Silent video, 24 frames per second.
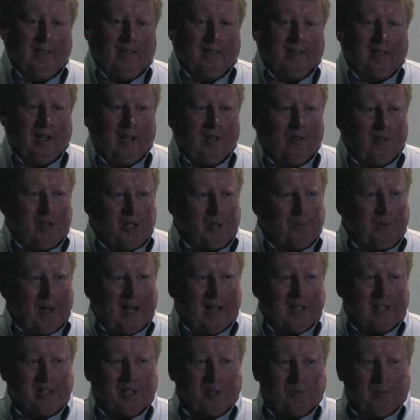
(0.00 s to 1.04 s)
color
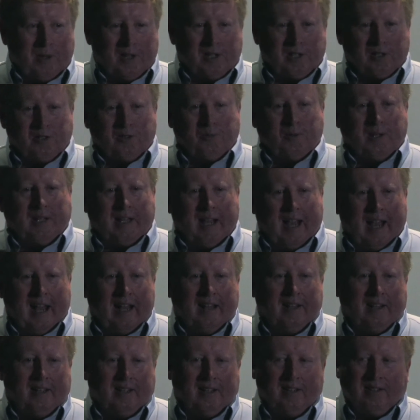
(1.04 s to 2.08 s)
response as best as we
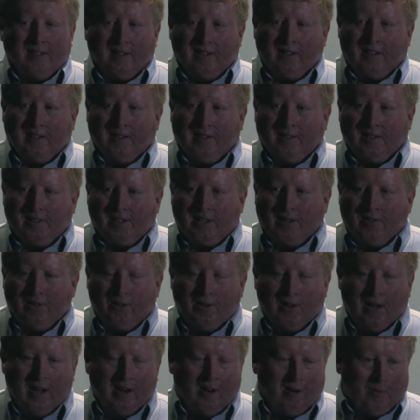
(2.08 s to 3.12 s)
can. The
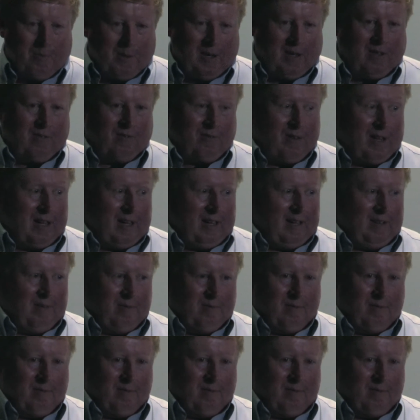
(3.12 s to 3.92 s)
709 or a P3